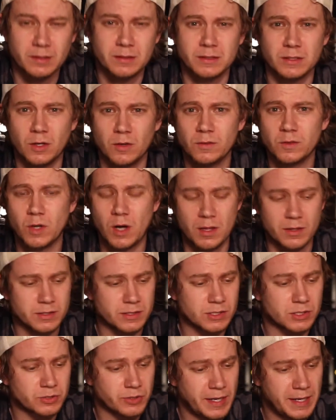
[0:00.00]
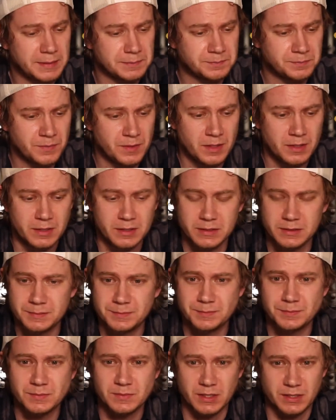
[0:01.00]
Overall, this is great.
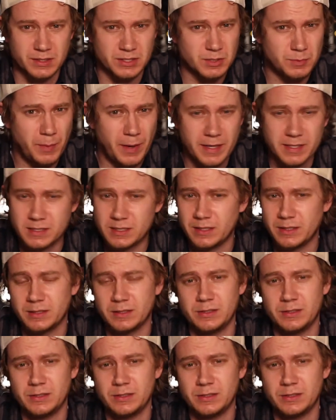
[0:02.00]
You get the spice